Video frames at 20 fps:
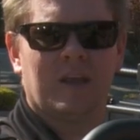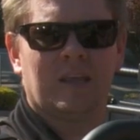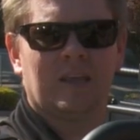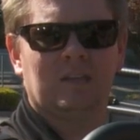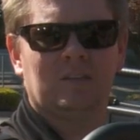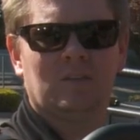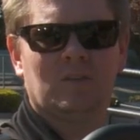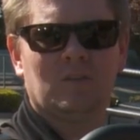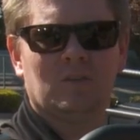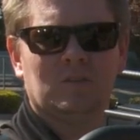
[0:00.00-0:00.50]
to
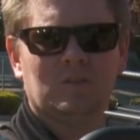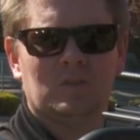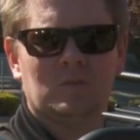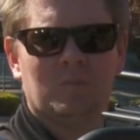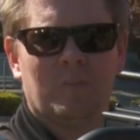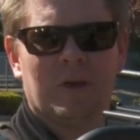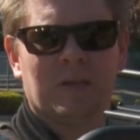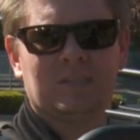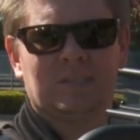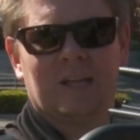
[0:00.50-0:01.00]
get to those as
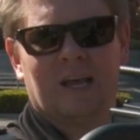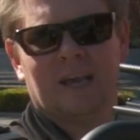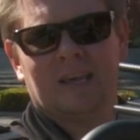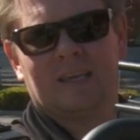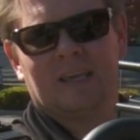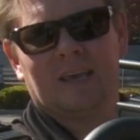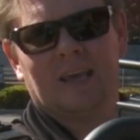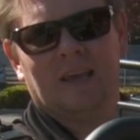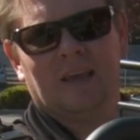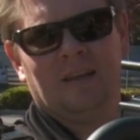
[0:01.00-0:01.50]
best I
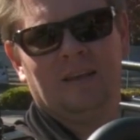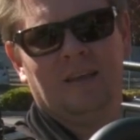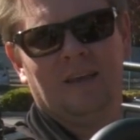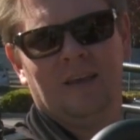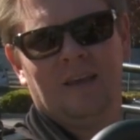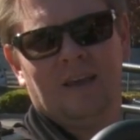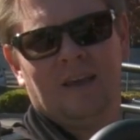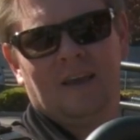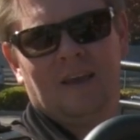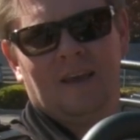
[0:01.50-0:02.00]
can.
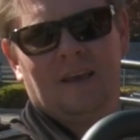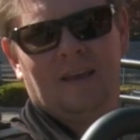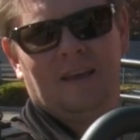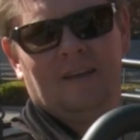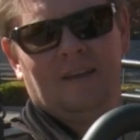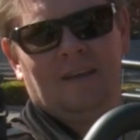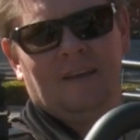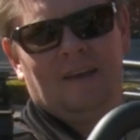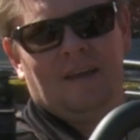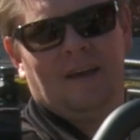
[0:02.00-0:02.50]

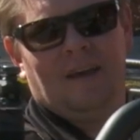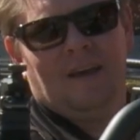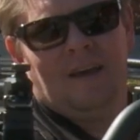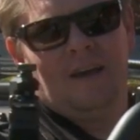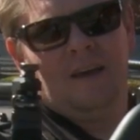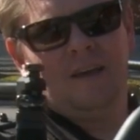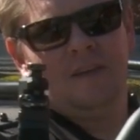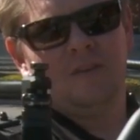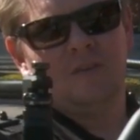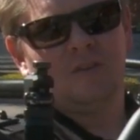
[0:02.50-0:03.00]
And
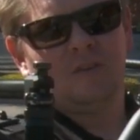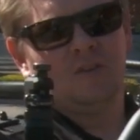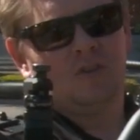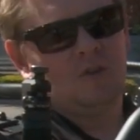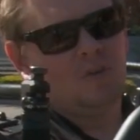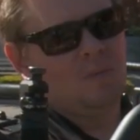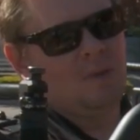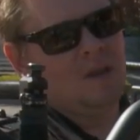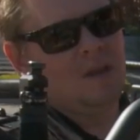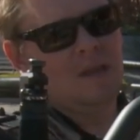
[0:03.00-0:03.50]
you can
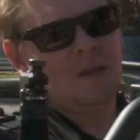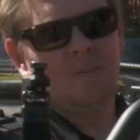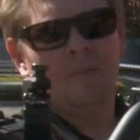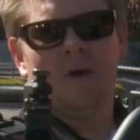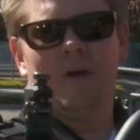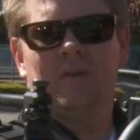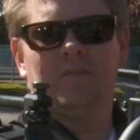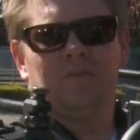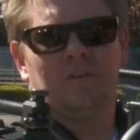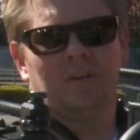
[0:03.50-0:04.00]
shoot me an
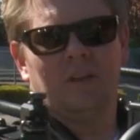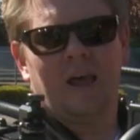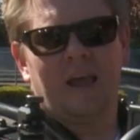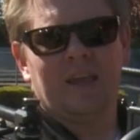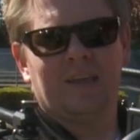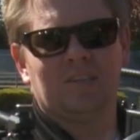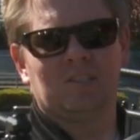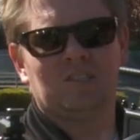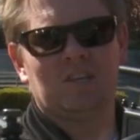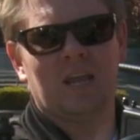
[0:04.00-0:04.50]
email if you'd
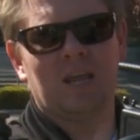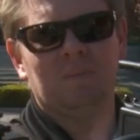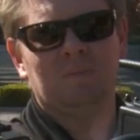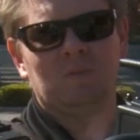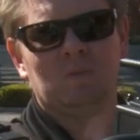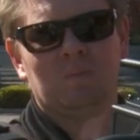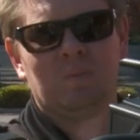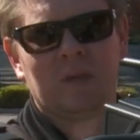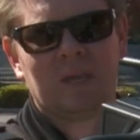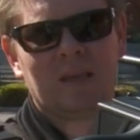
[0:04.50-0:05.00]
like at
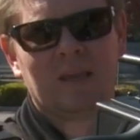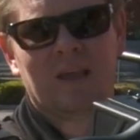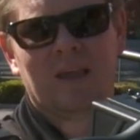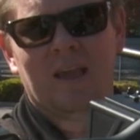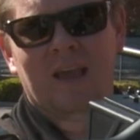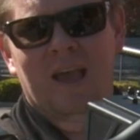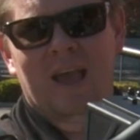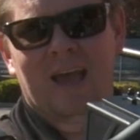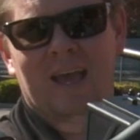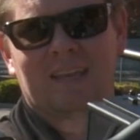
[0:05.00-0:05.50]

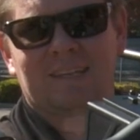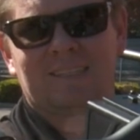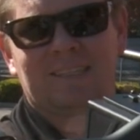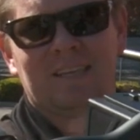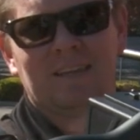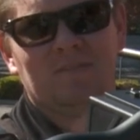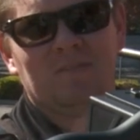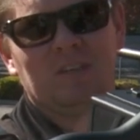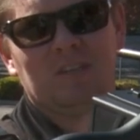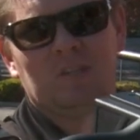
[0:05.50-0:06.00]

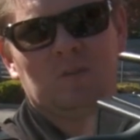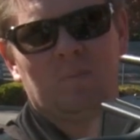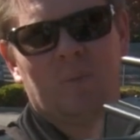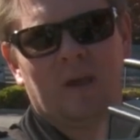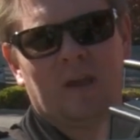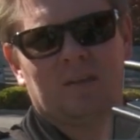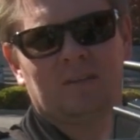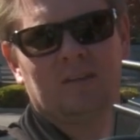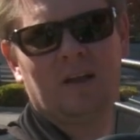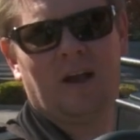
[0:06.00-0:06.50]

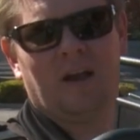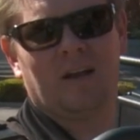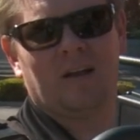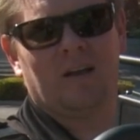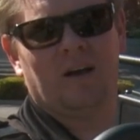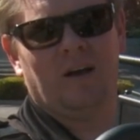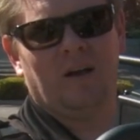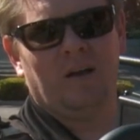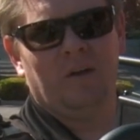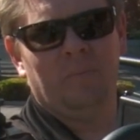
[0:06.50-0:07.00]

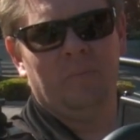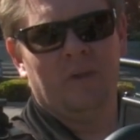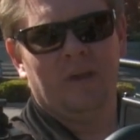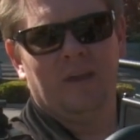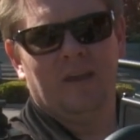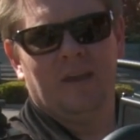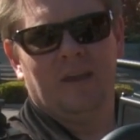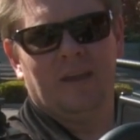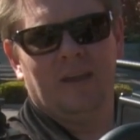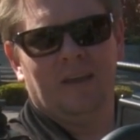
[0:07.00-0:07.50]
jamesb@tvspec.com.
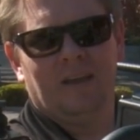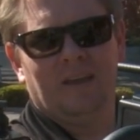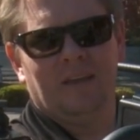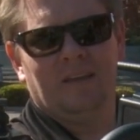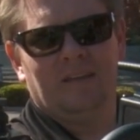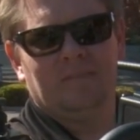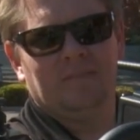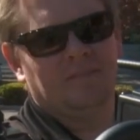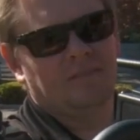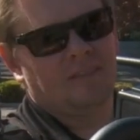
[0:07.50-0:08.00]

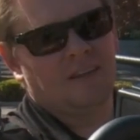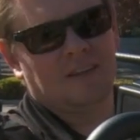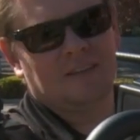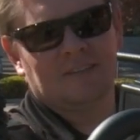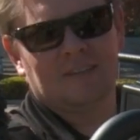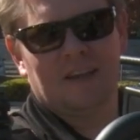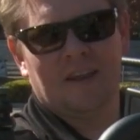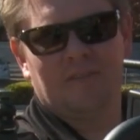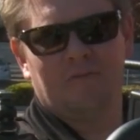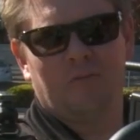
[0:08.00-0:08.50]
And thanks
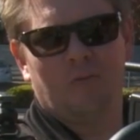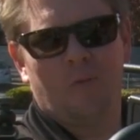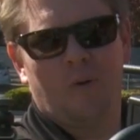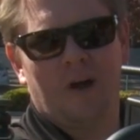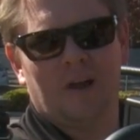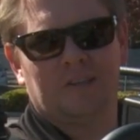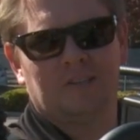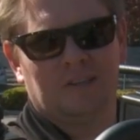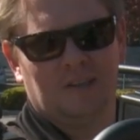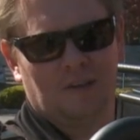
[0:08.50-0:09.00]
again for
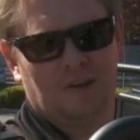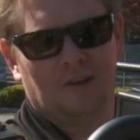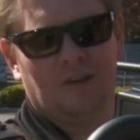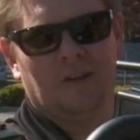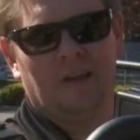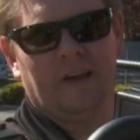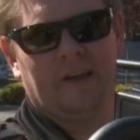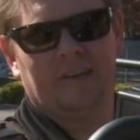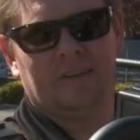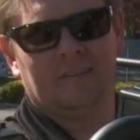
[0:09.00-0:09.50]
watching. Good
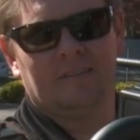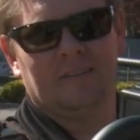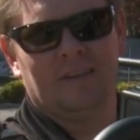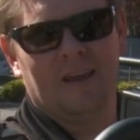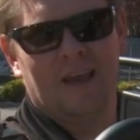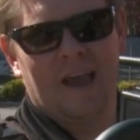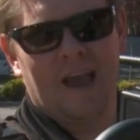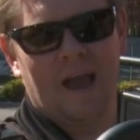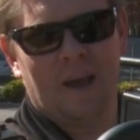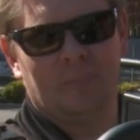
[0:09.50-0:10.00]
luck and
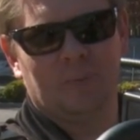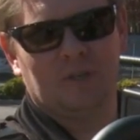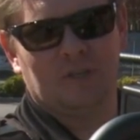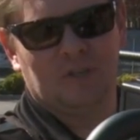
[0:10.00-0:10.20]
happy